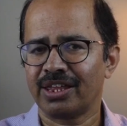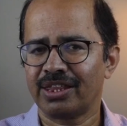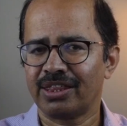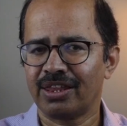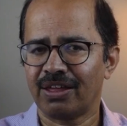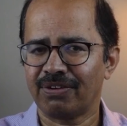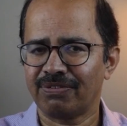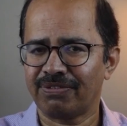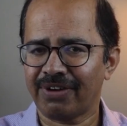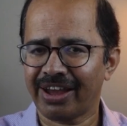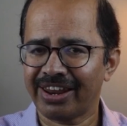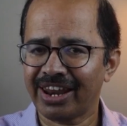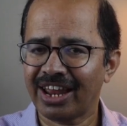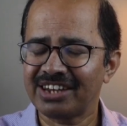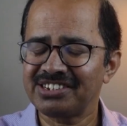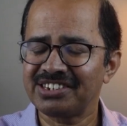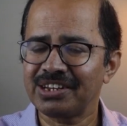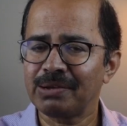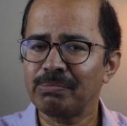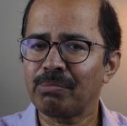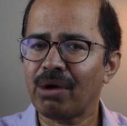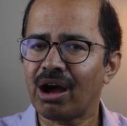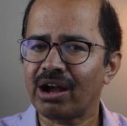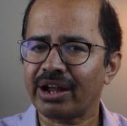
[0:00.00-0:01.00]
The
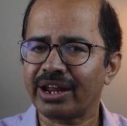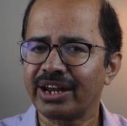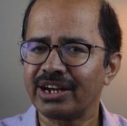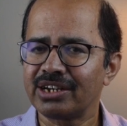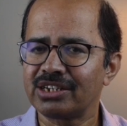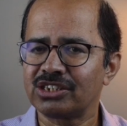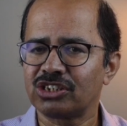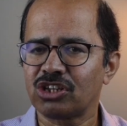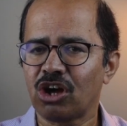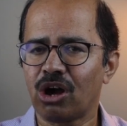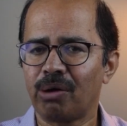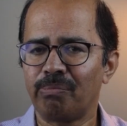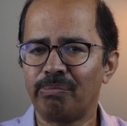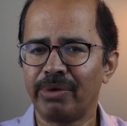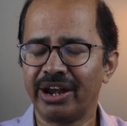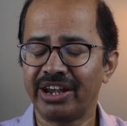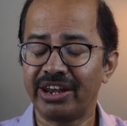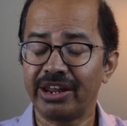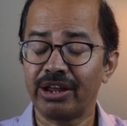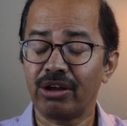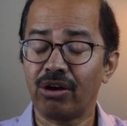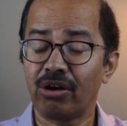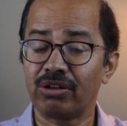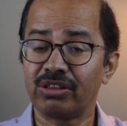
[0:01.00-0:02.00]
financial markets are
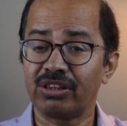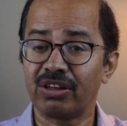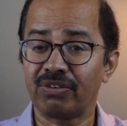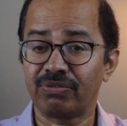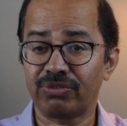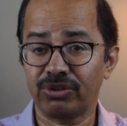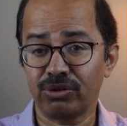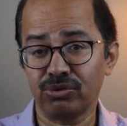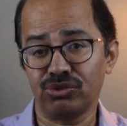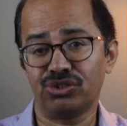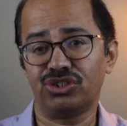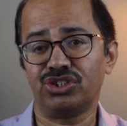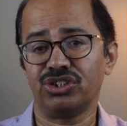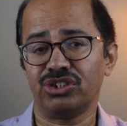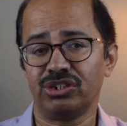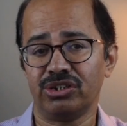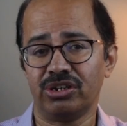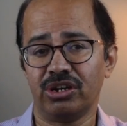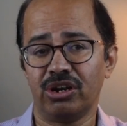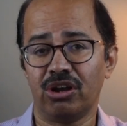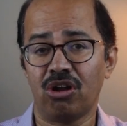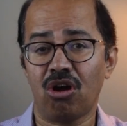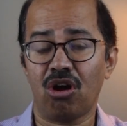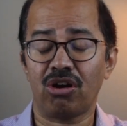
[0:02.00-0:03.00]
betting on the
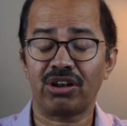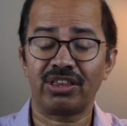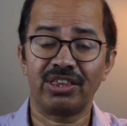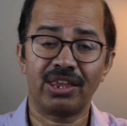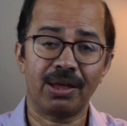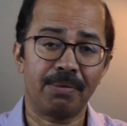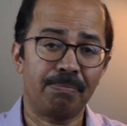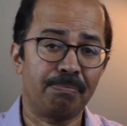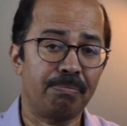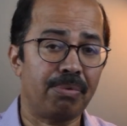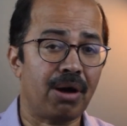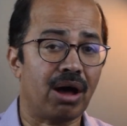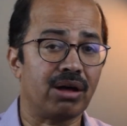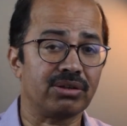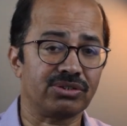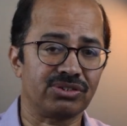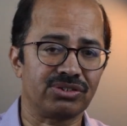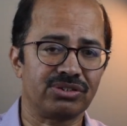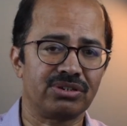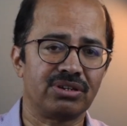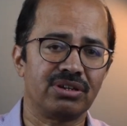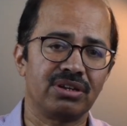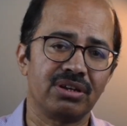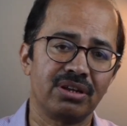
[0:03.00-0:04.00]
future, not the
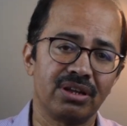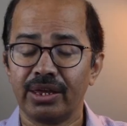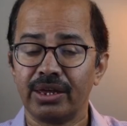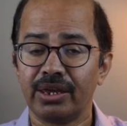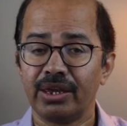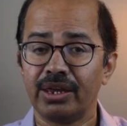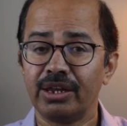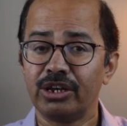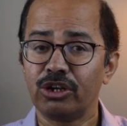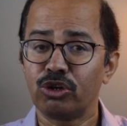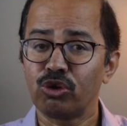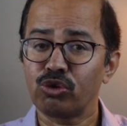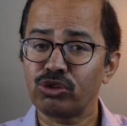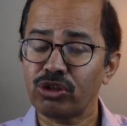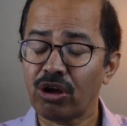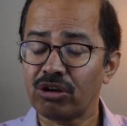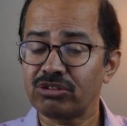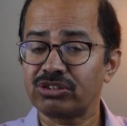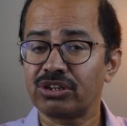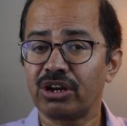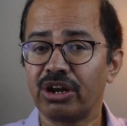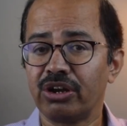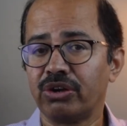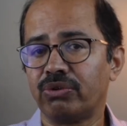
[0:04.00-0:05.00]
past. In
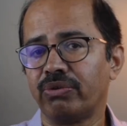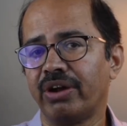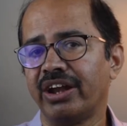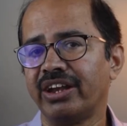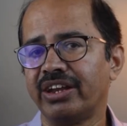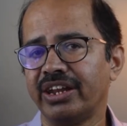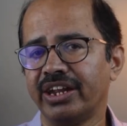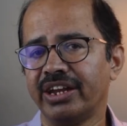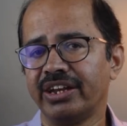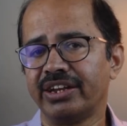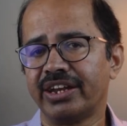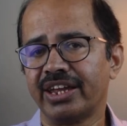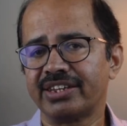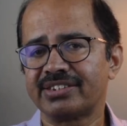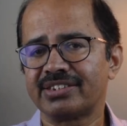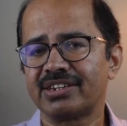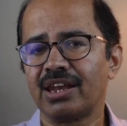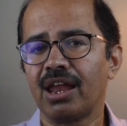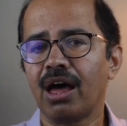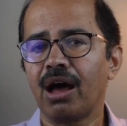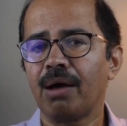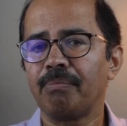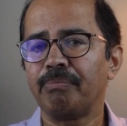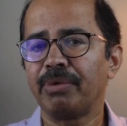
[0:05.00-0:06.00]
2020,
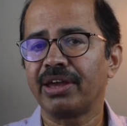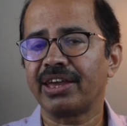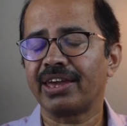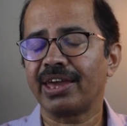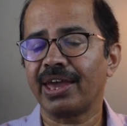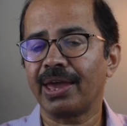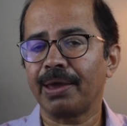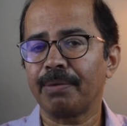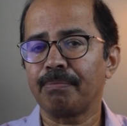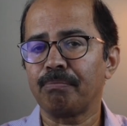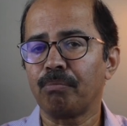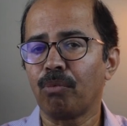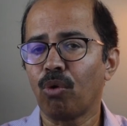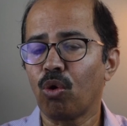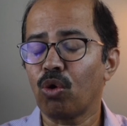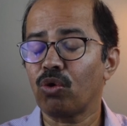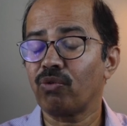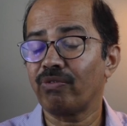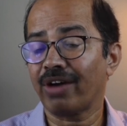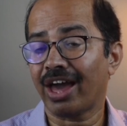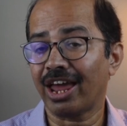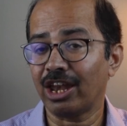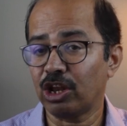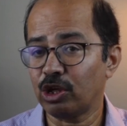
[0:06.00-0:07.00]
Tesla became more
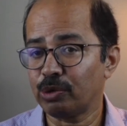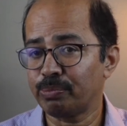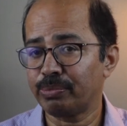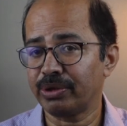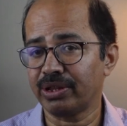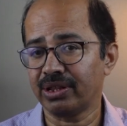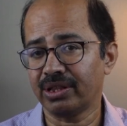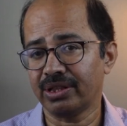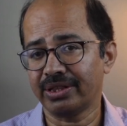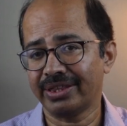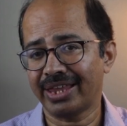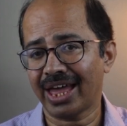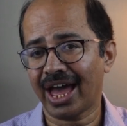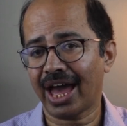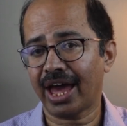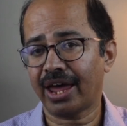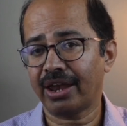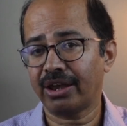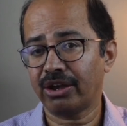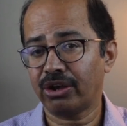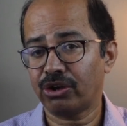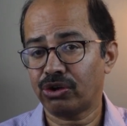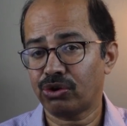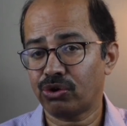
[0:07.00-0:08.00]
valuable
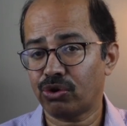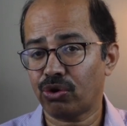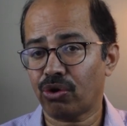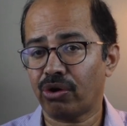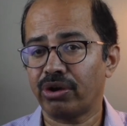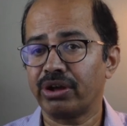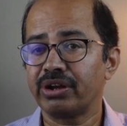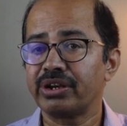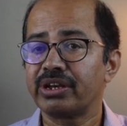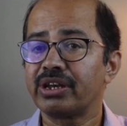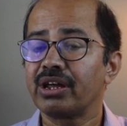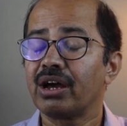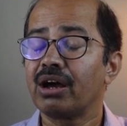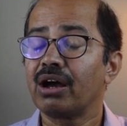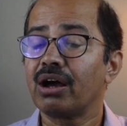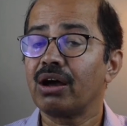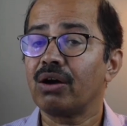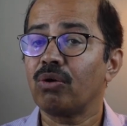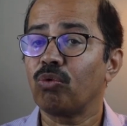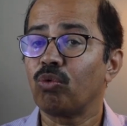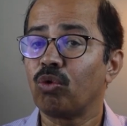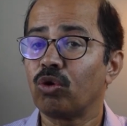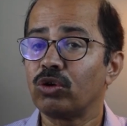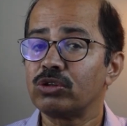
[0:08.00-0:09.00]
than
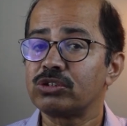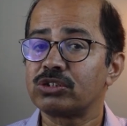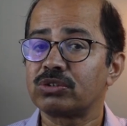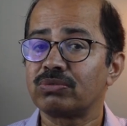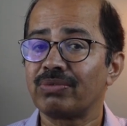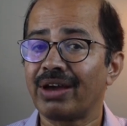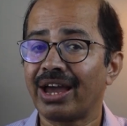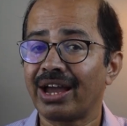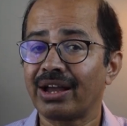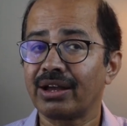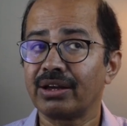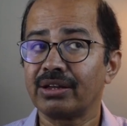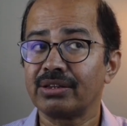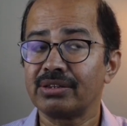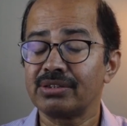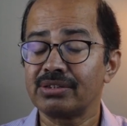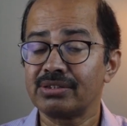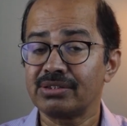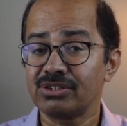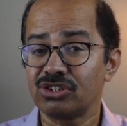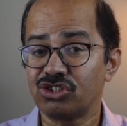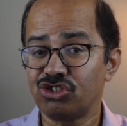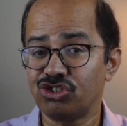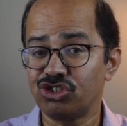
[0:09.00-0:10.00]
Toyota,
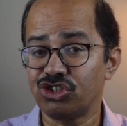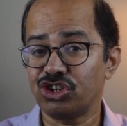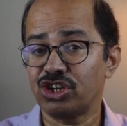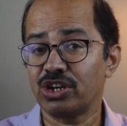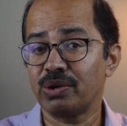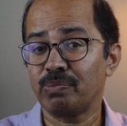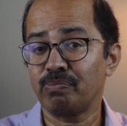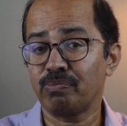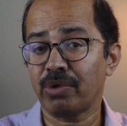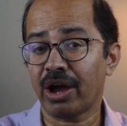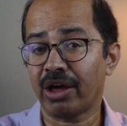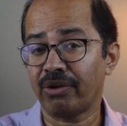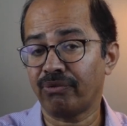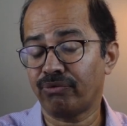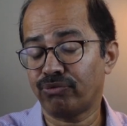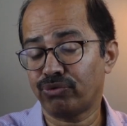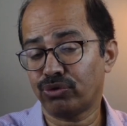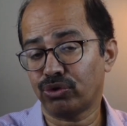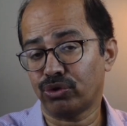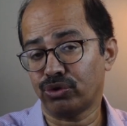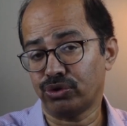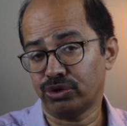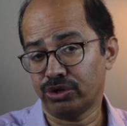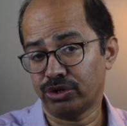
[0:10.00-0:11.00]
Volkswagen, GM and
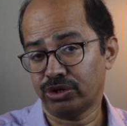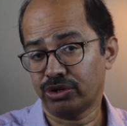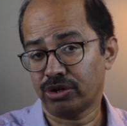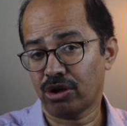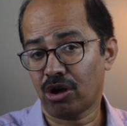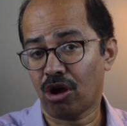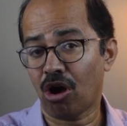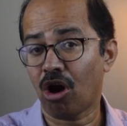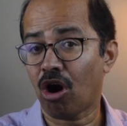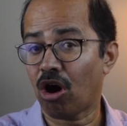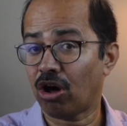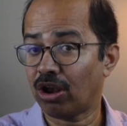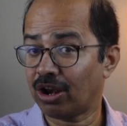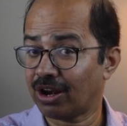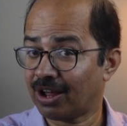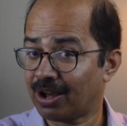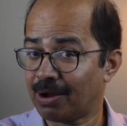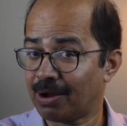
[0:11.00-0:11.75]
Ford, all